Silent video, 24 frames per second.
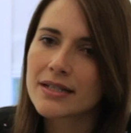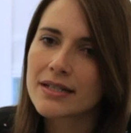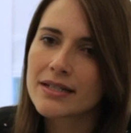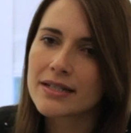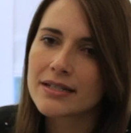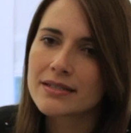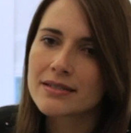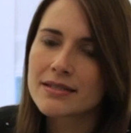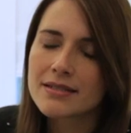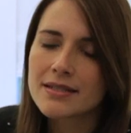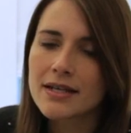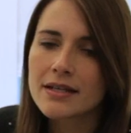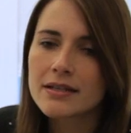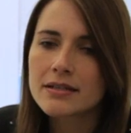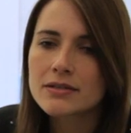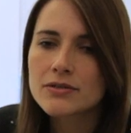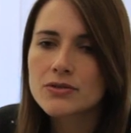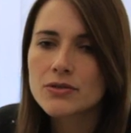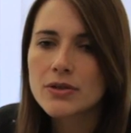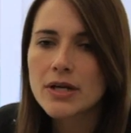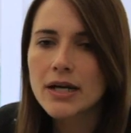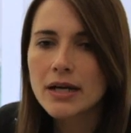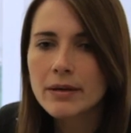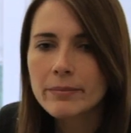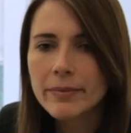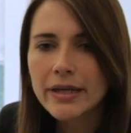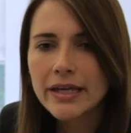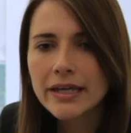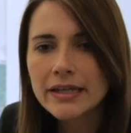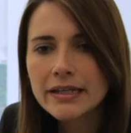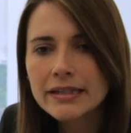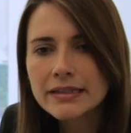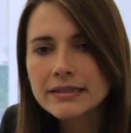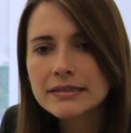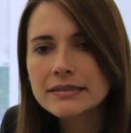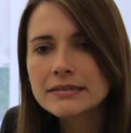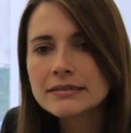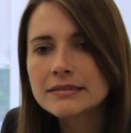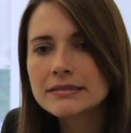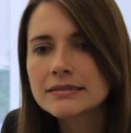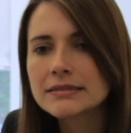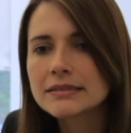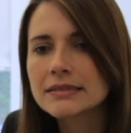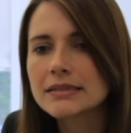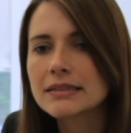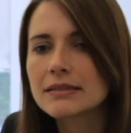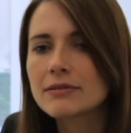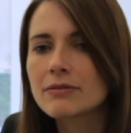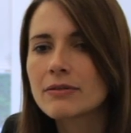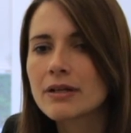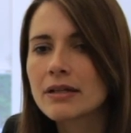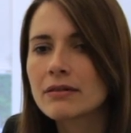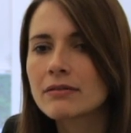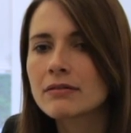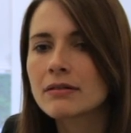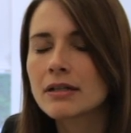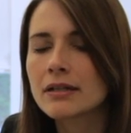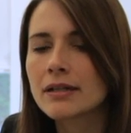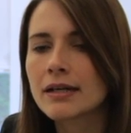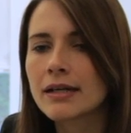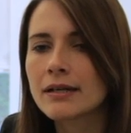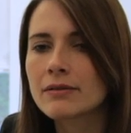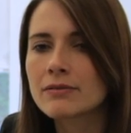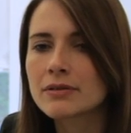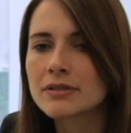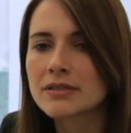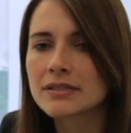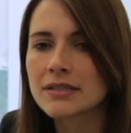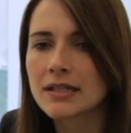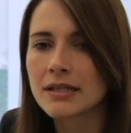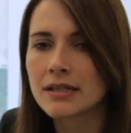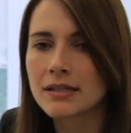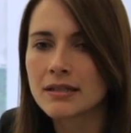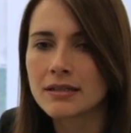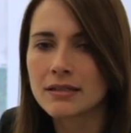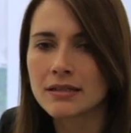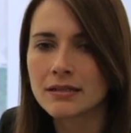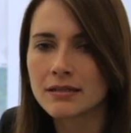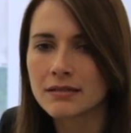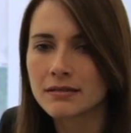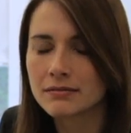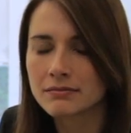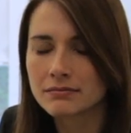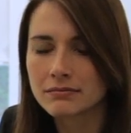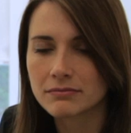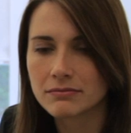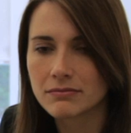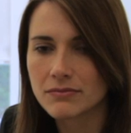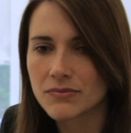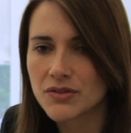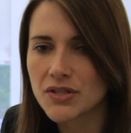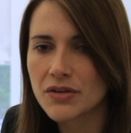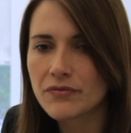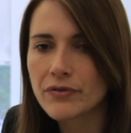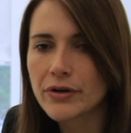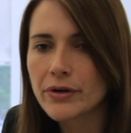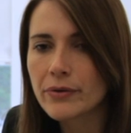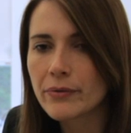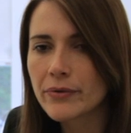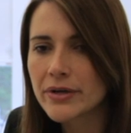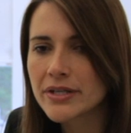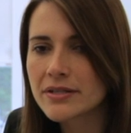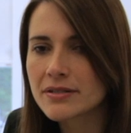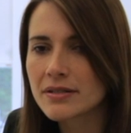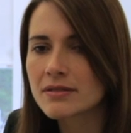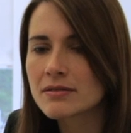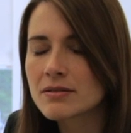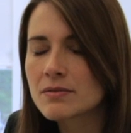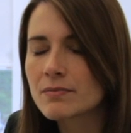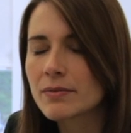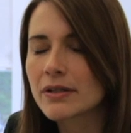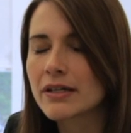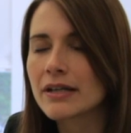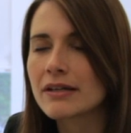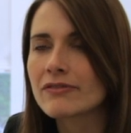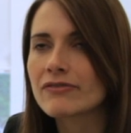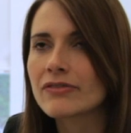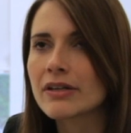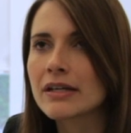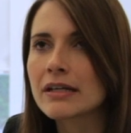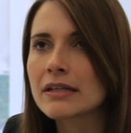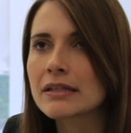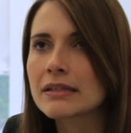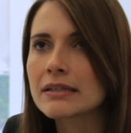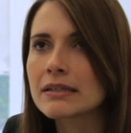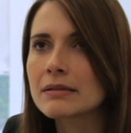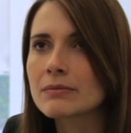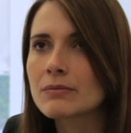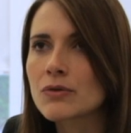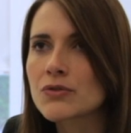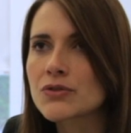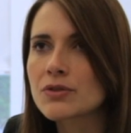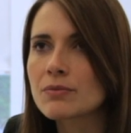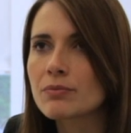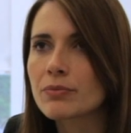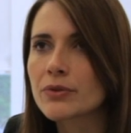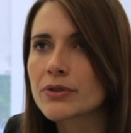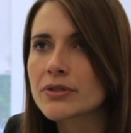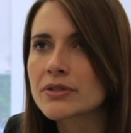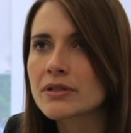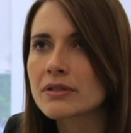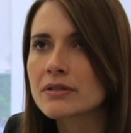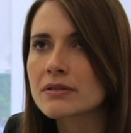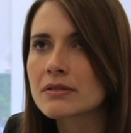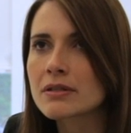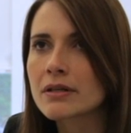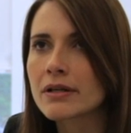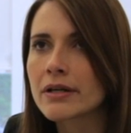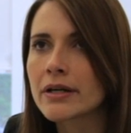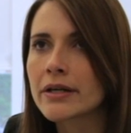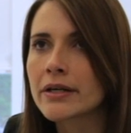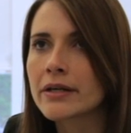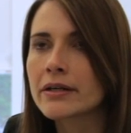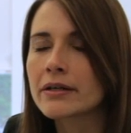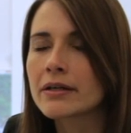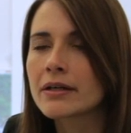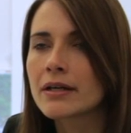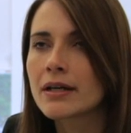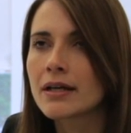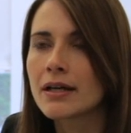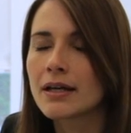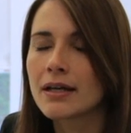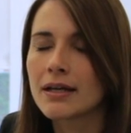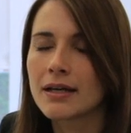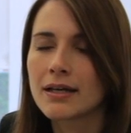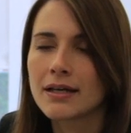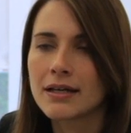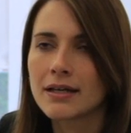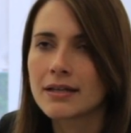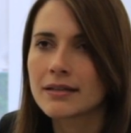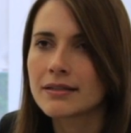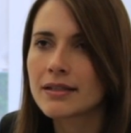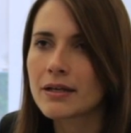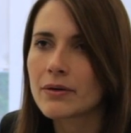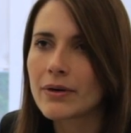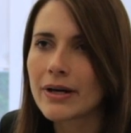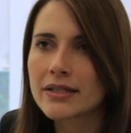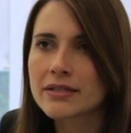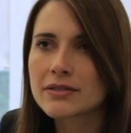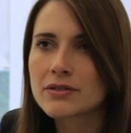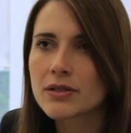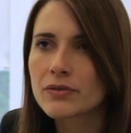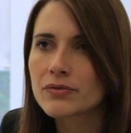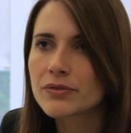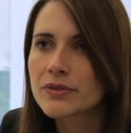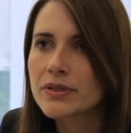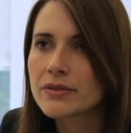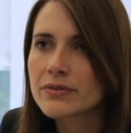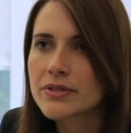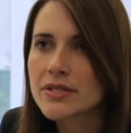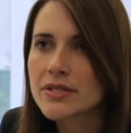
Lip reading: that I decided to come here, well, I would say several reasons, but I think the most important are the quality of the